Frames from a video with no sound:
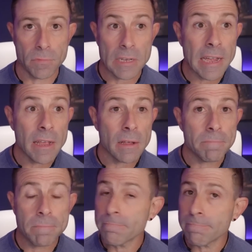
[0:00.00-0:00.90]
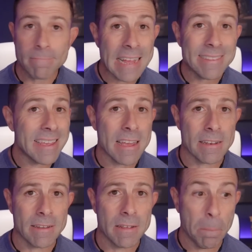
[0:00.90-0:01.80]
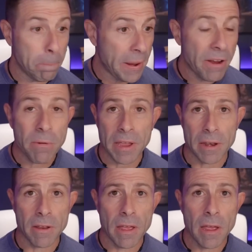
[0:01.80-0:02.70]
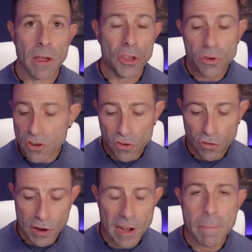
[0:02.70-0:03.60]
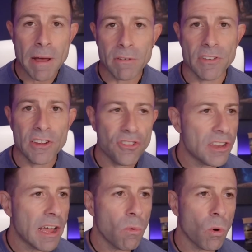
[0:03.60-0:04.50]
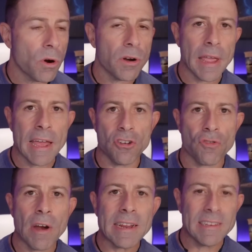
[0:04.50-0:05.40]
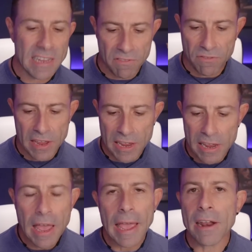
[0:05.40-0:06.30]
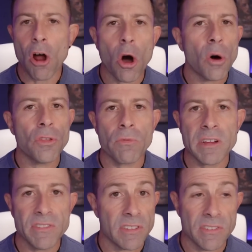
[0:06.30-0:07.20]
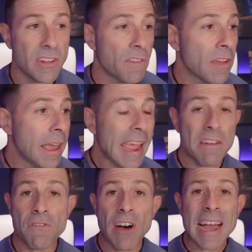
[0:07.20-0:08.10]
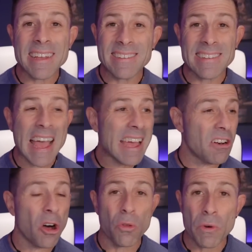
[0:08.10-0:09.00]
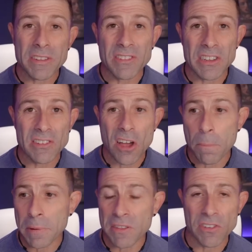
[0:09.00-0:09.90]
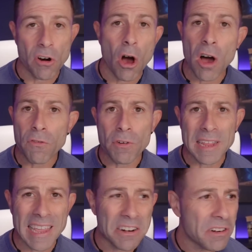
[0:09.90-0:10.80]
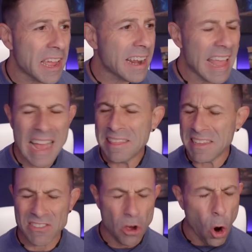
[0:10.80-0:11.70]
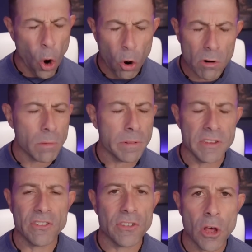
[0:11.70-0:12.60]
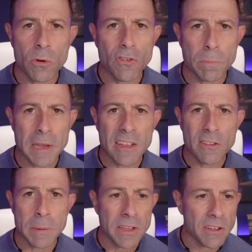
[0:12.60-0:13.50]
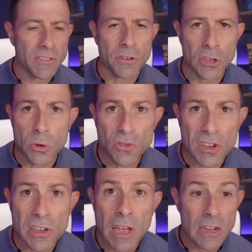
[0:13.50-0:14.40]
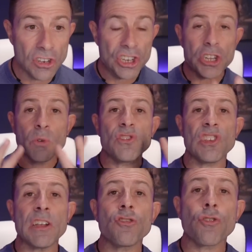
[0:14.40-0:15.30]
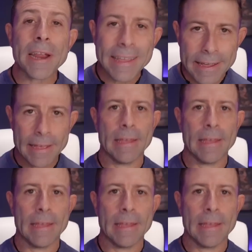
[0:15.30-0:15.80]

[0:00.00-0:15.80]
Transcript: Okay? That's it. Period. You could just forget about Dish Network and DirecTV and all the rest of this stuff, and Viasat and all the rest of these companies that are offering internet at these horribly slow speeds because they're using geocentric